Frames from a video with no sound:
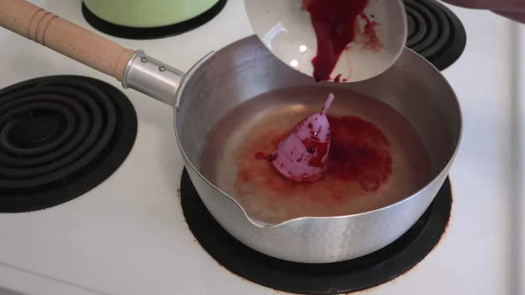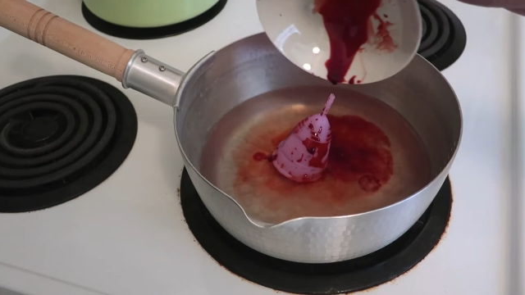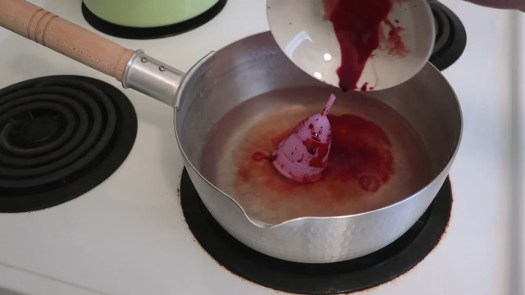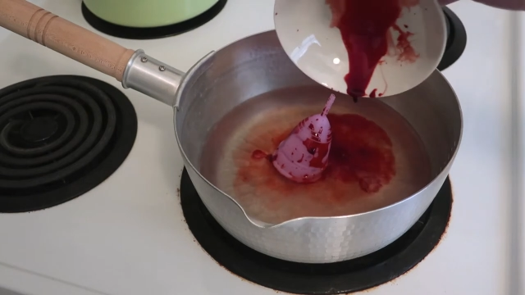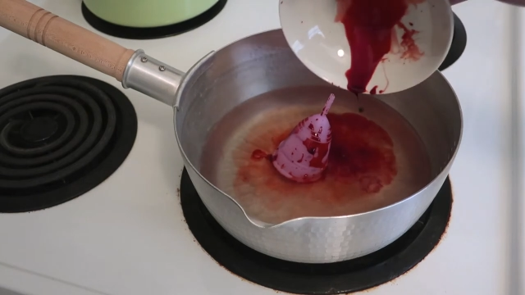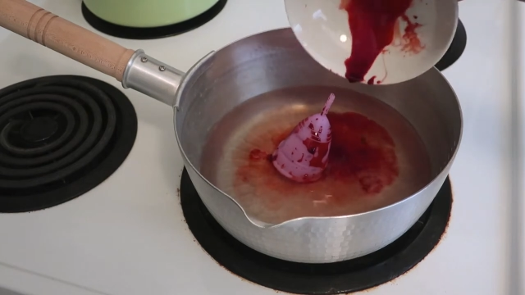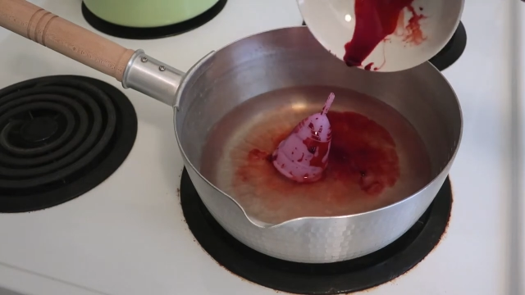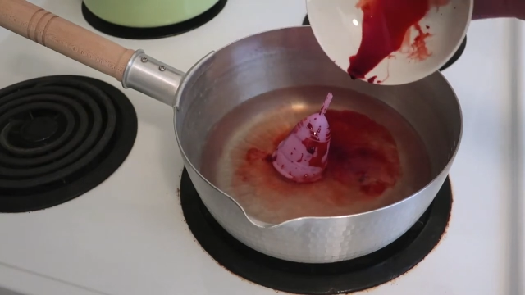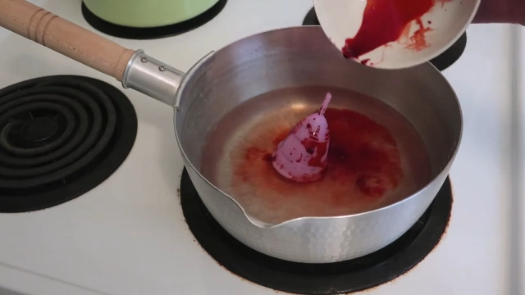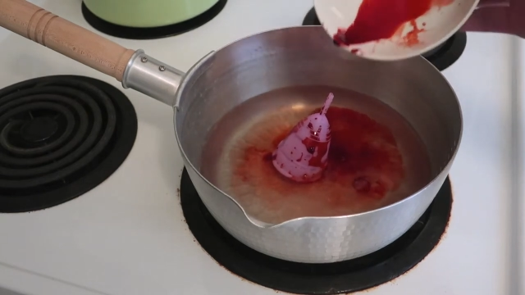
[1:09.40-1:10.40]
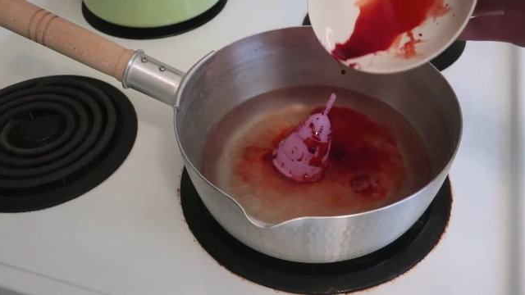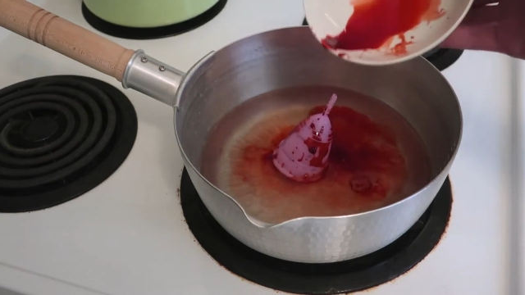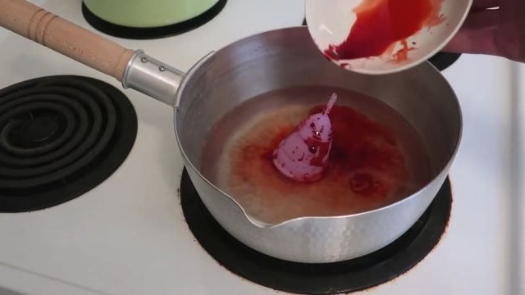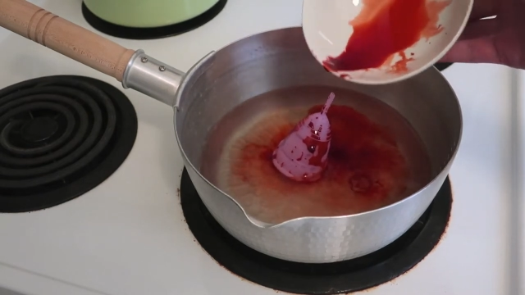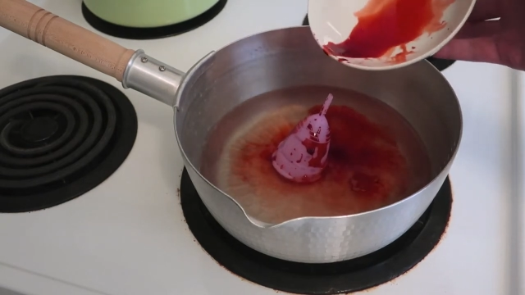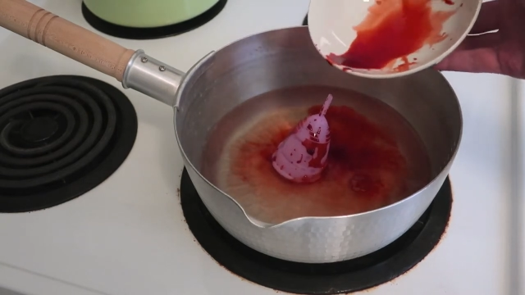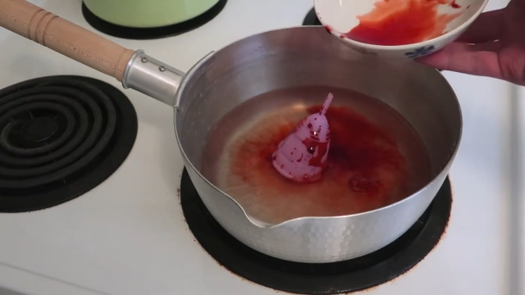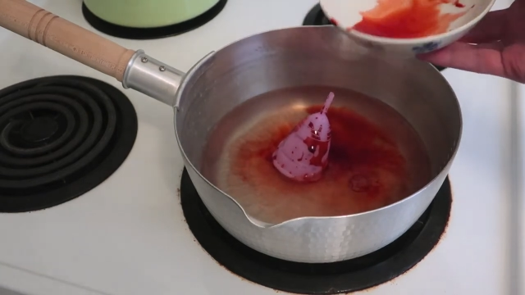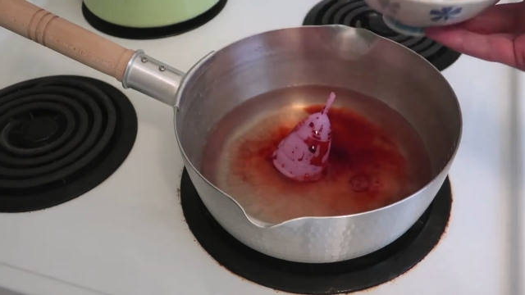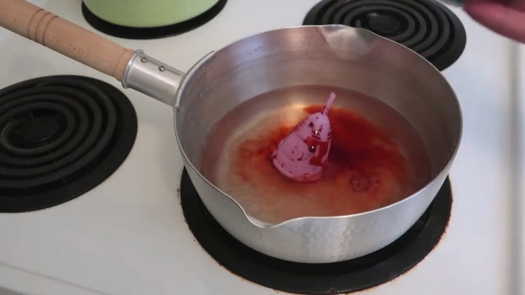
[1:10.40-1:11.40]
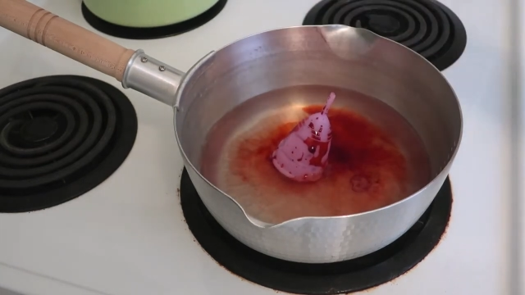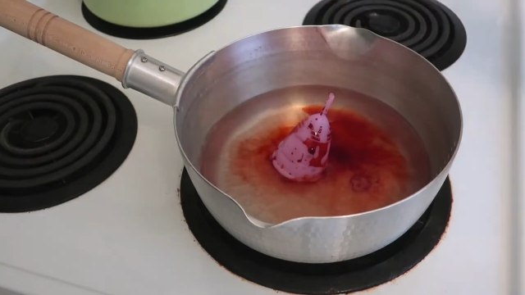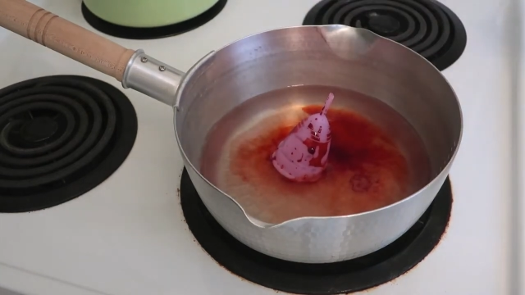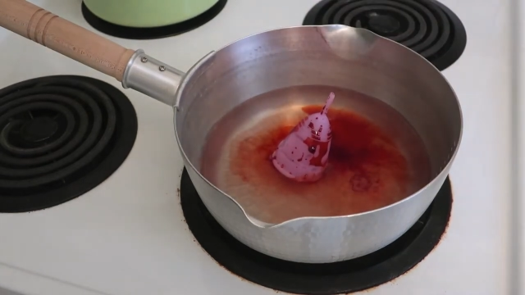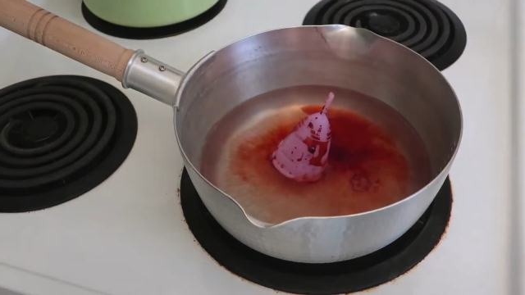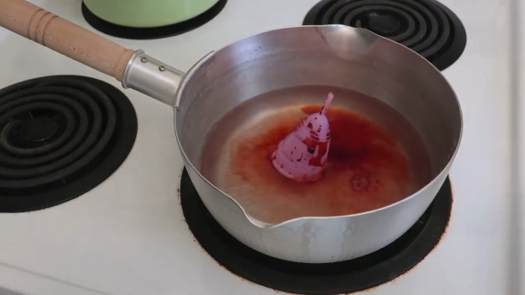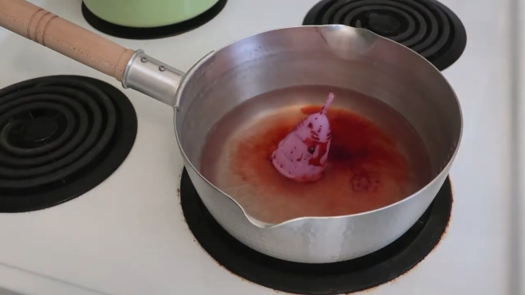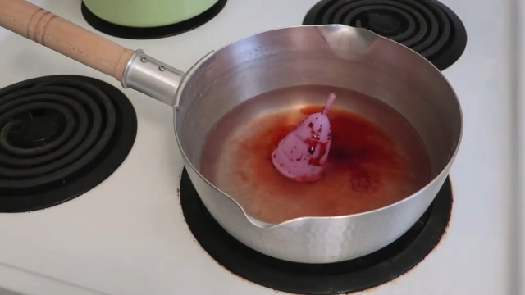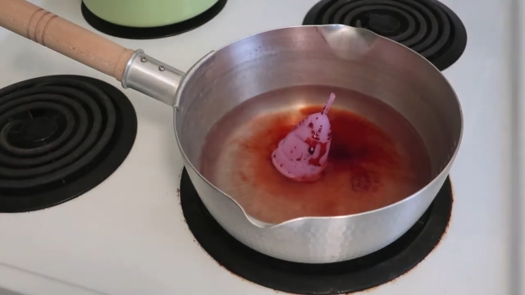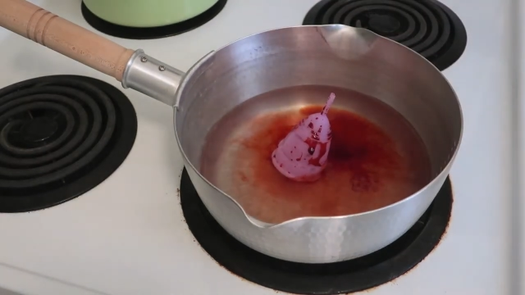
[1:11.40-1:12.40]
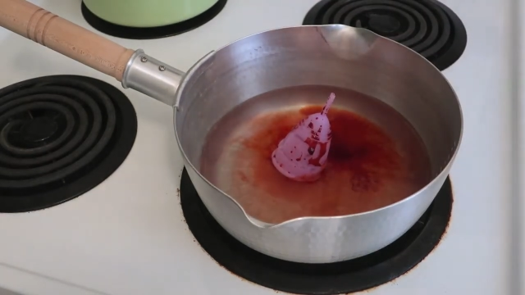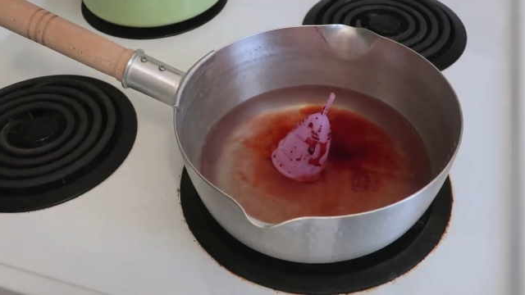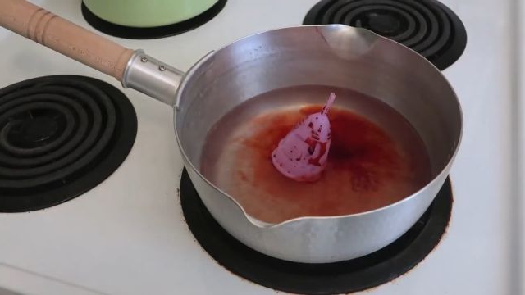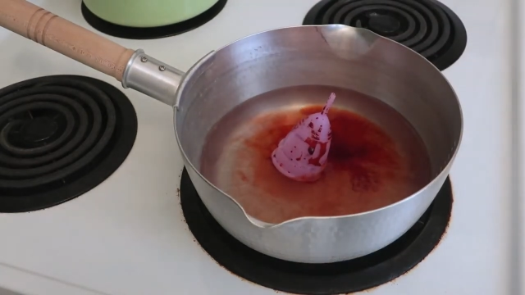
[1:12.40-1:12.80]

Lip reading: (no speaker visible)